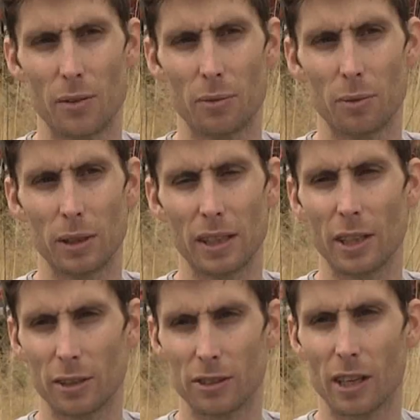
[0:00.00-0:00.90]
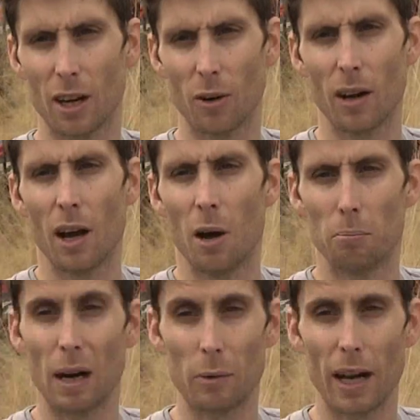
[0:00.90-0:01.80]
3 years ago,
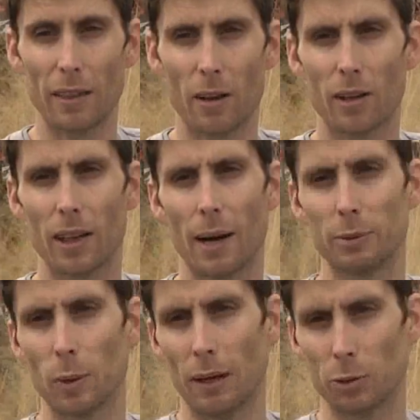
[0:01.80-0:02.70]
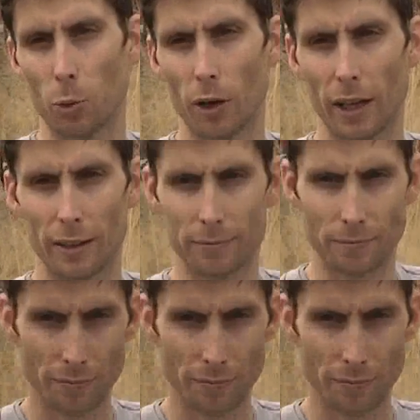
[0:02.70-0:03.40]
my right lung collapsed while I was working.